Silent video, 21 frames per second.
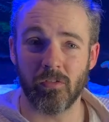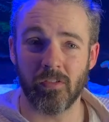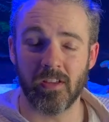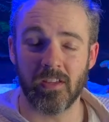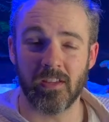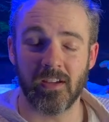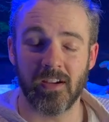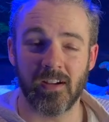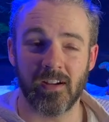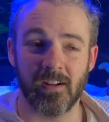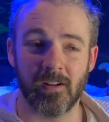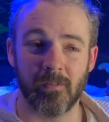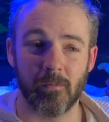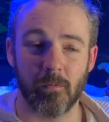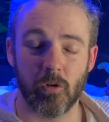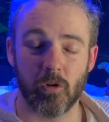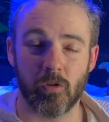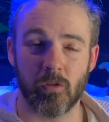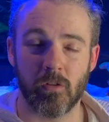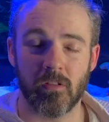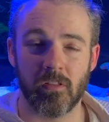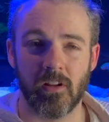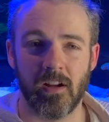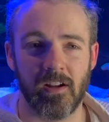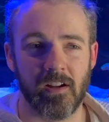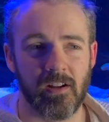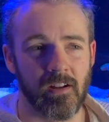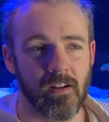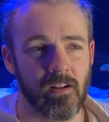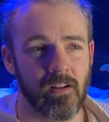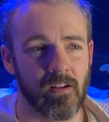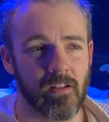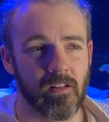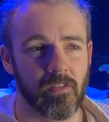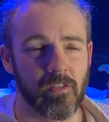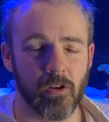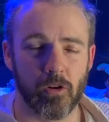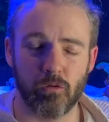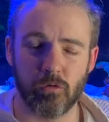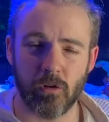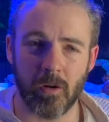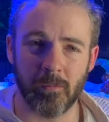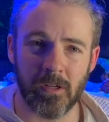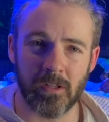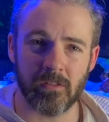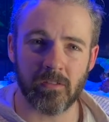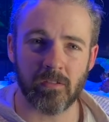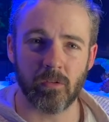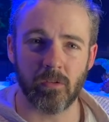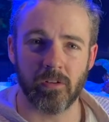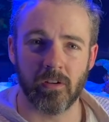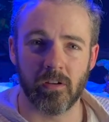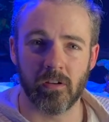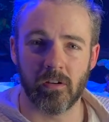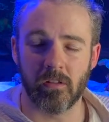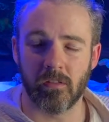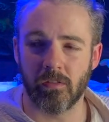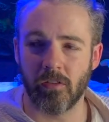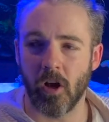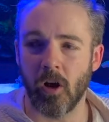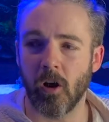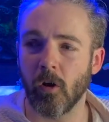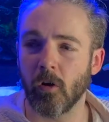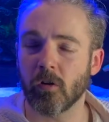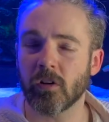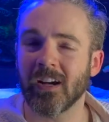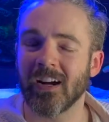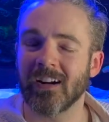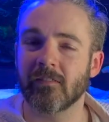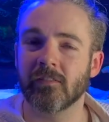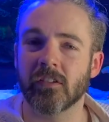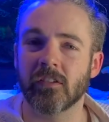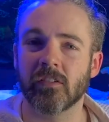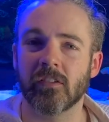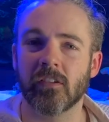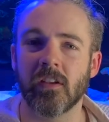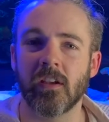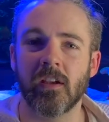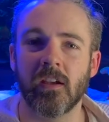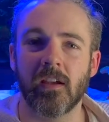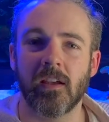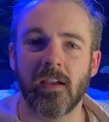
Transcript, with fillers: the grommets or the hole covers,